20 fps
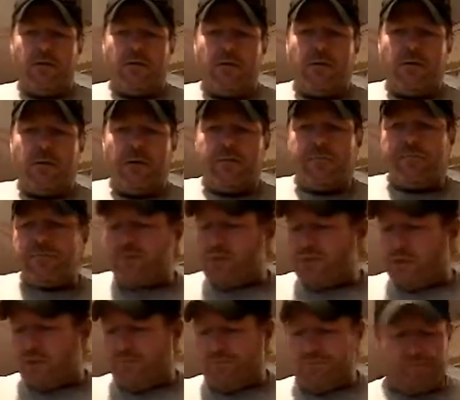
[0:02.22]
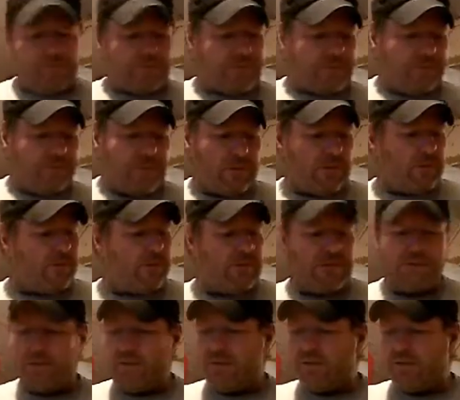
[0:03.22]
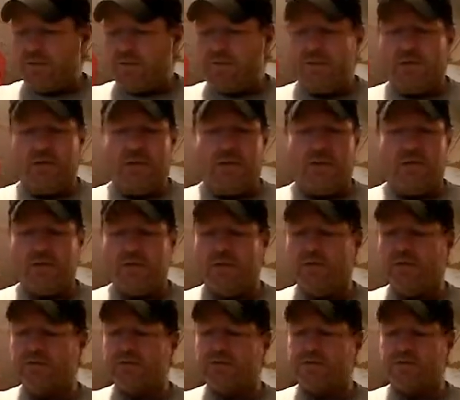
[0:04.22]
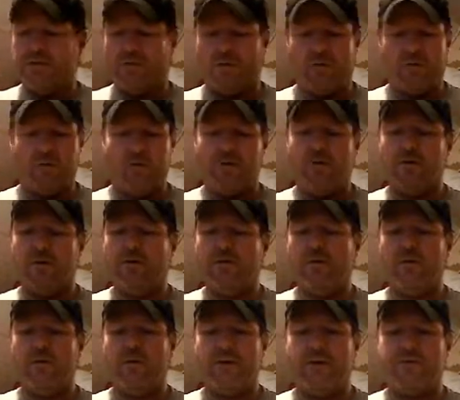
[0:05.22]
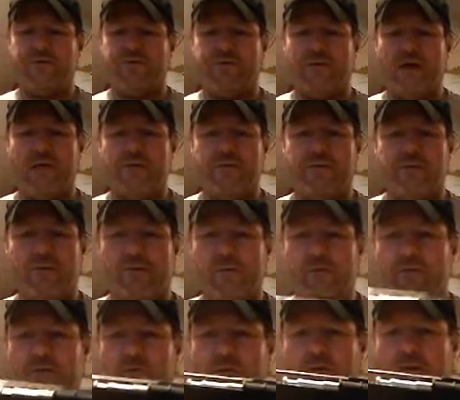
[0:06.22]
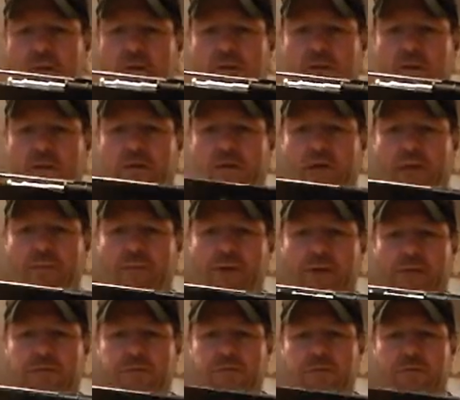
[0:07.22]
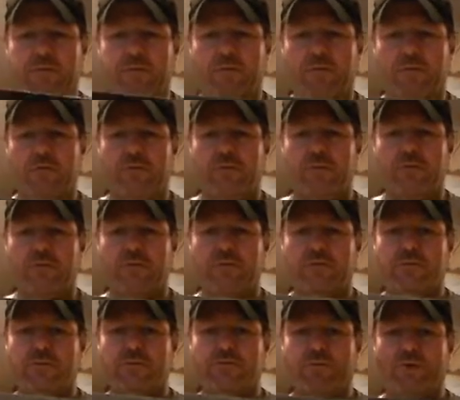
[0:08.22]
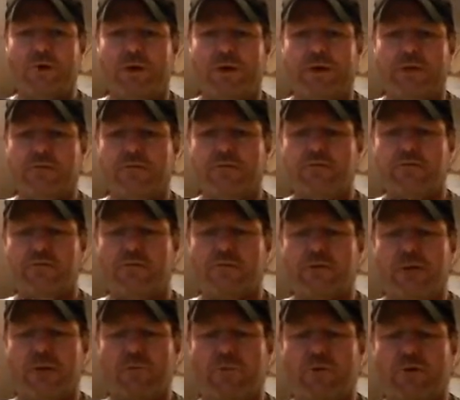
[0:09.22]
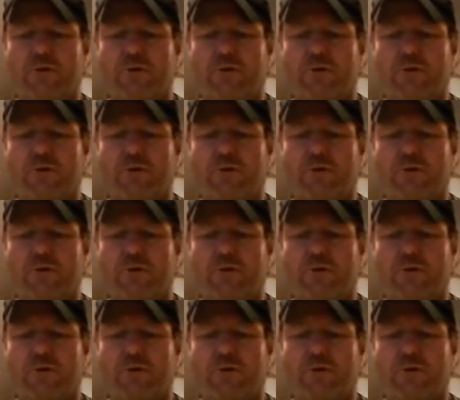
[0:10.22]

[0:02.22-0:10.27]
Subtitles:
All right, so this is your Lancer Tactical M82 spring sniper